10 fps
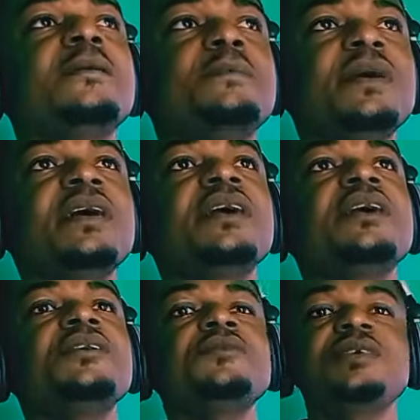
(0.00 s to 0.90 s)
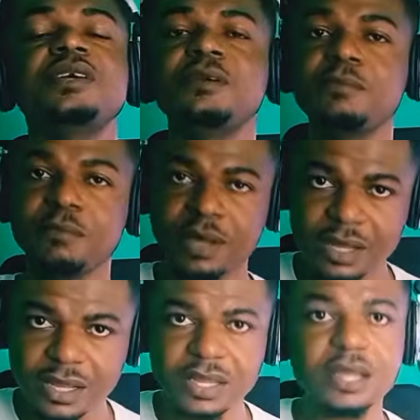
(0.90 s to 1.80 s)
very
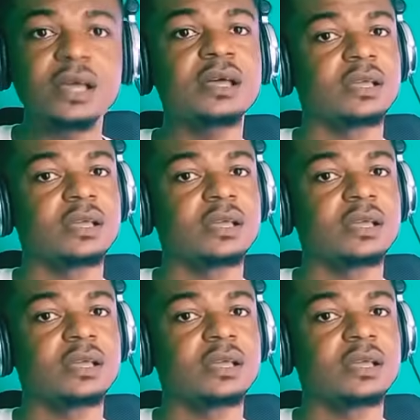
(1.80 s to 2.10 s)
ma.